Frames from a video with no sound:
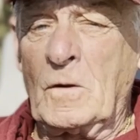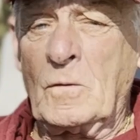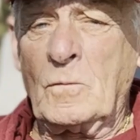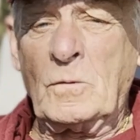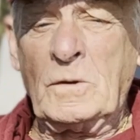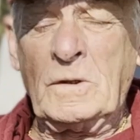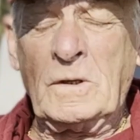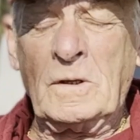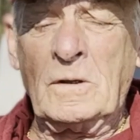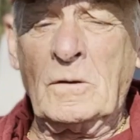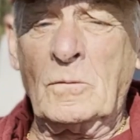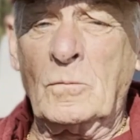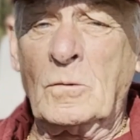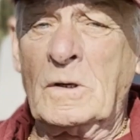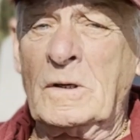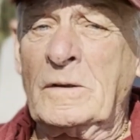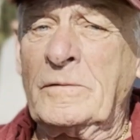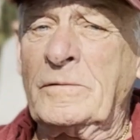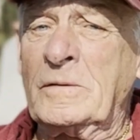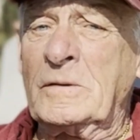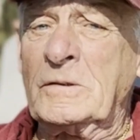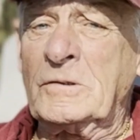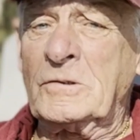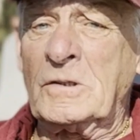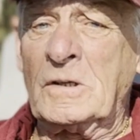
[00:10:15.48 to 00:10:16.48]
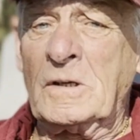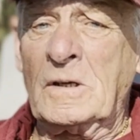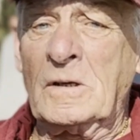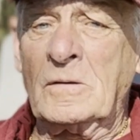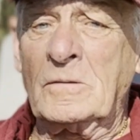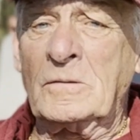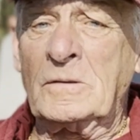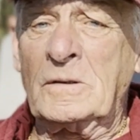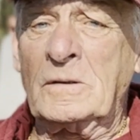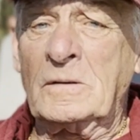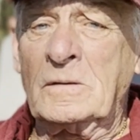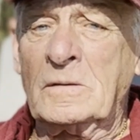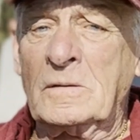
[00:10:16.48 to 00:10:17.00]
We got a wife and
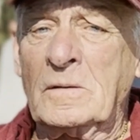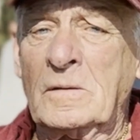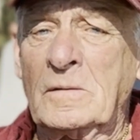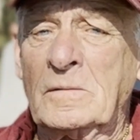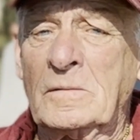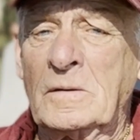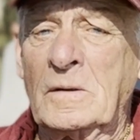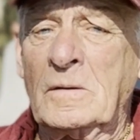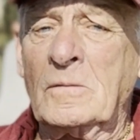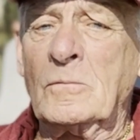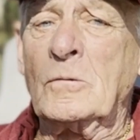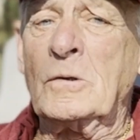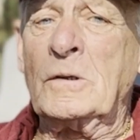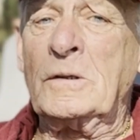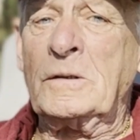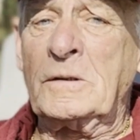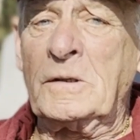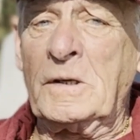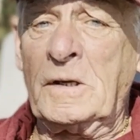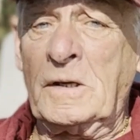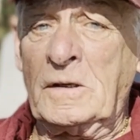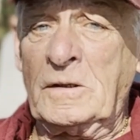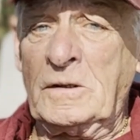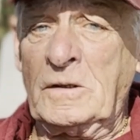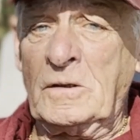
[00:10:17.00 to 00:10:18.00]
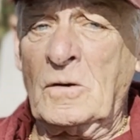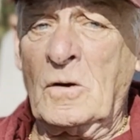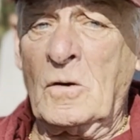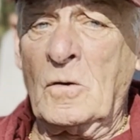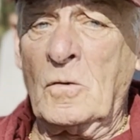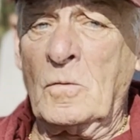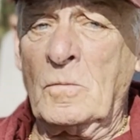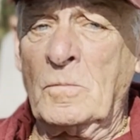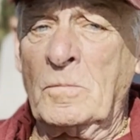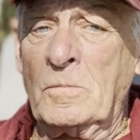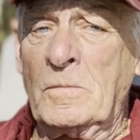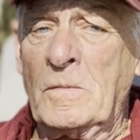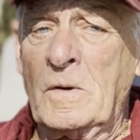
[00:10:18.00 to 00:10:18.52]
child that want daddy
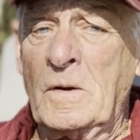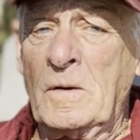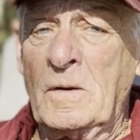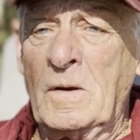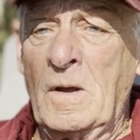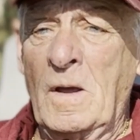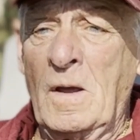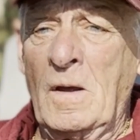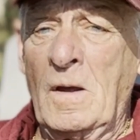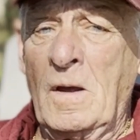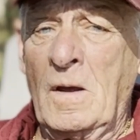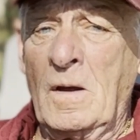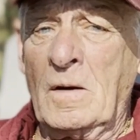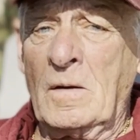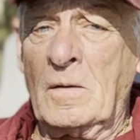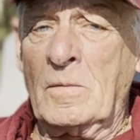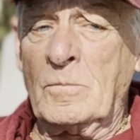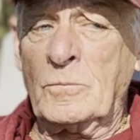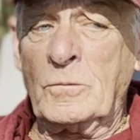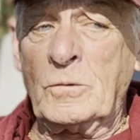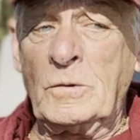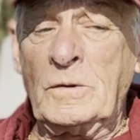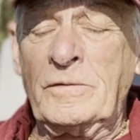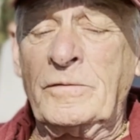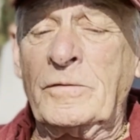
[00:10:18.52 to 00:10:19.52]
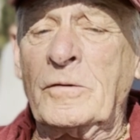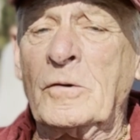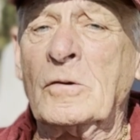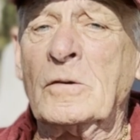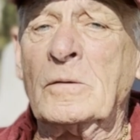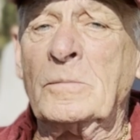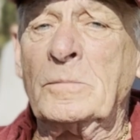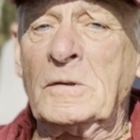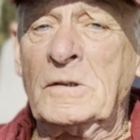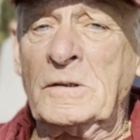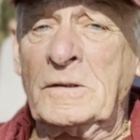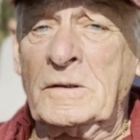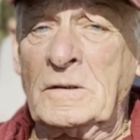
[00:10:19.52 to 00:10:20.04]
home,
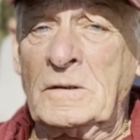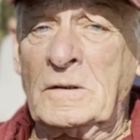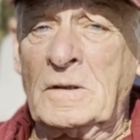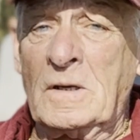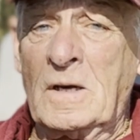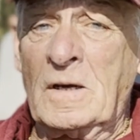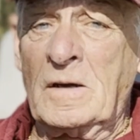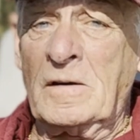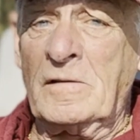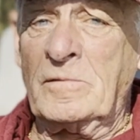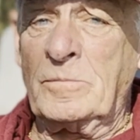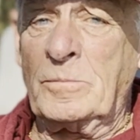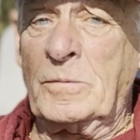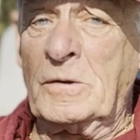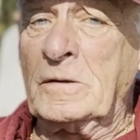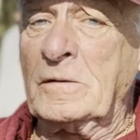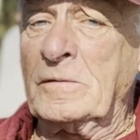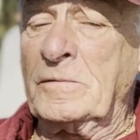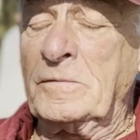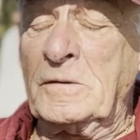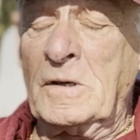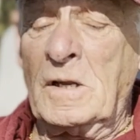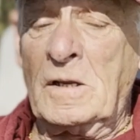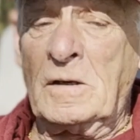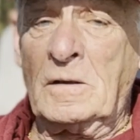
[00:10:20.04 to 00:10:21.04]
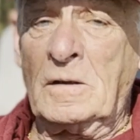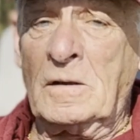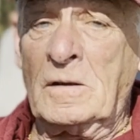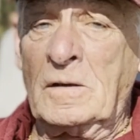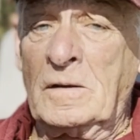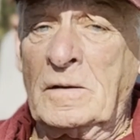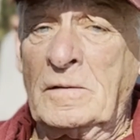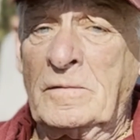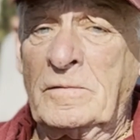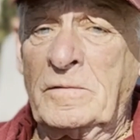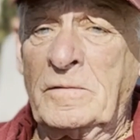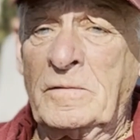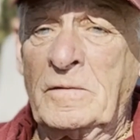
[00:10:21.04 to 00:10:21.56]
preferably alive, but if not
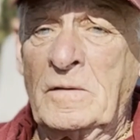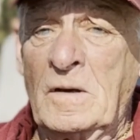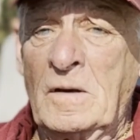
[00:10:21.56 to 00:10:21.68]
alive,